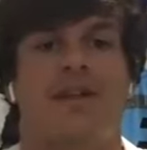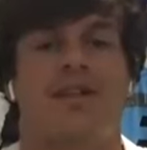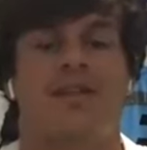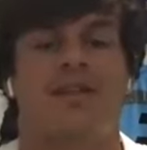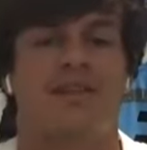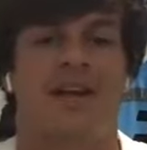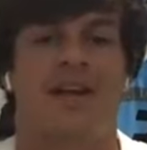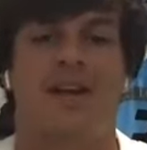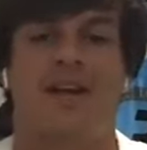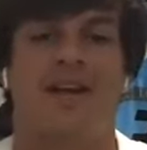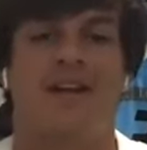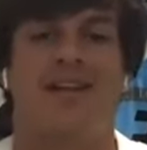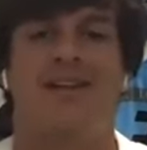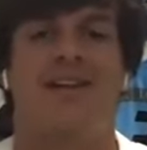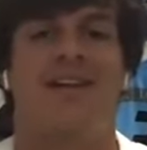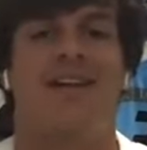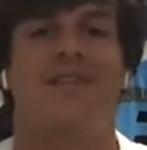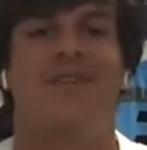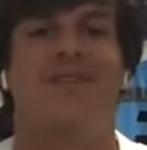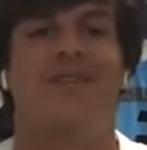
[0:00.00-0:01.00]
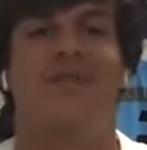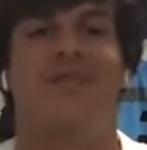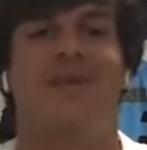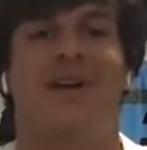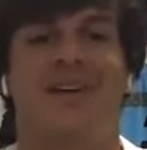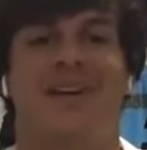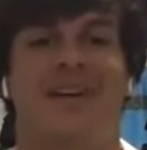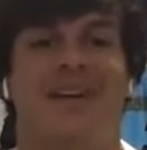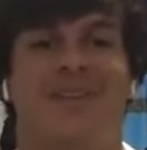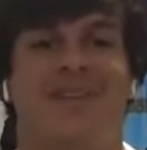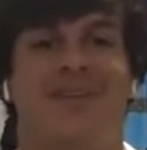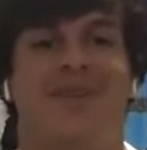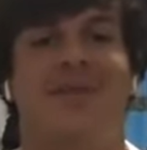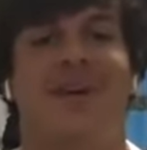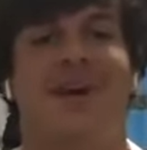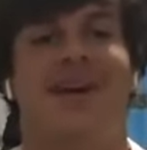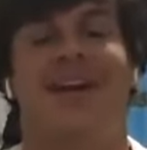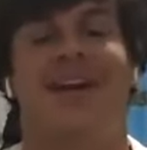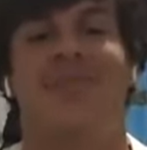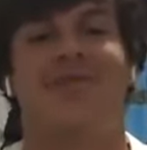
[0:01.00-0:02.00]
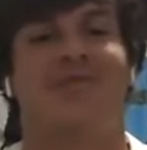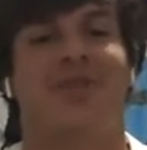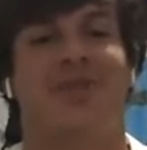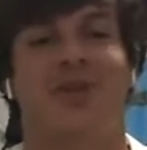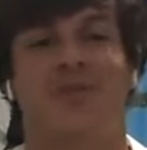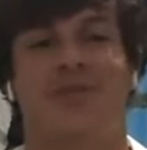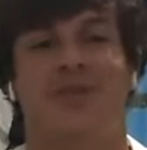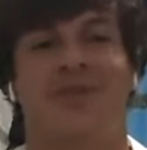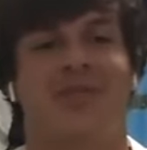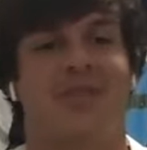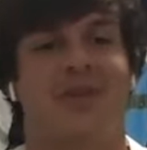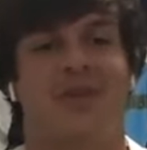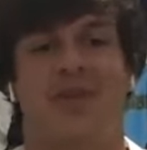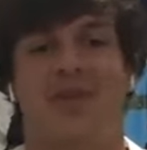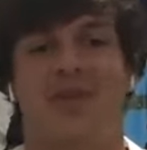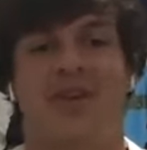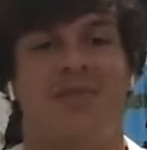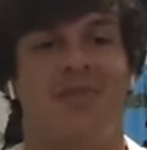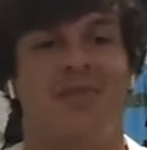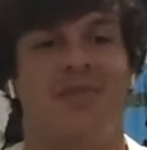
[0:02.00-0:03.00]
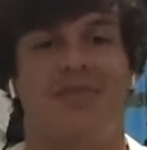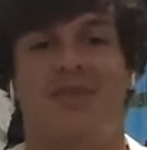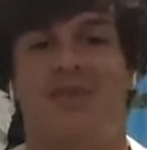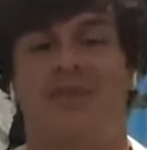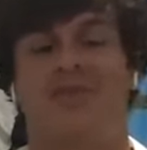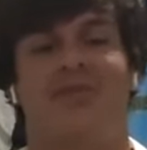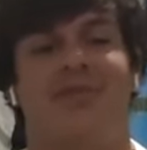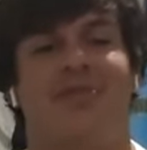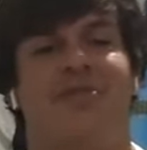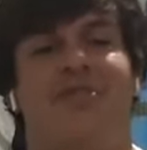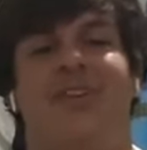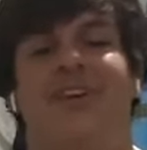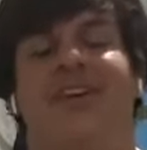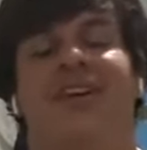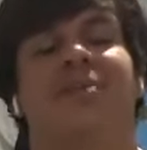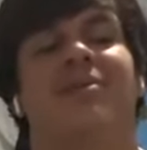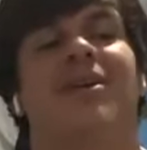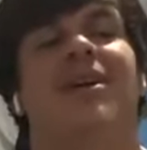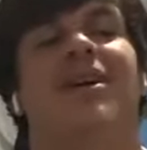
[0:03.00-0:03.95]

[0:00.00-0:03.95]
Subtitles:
And I was like, "I don't know about it. I don't know about it." I was nervous throwing up before our first game.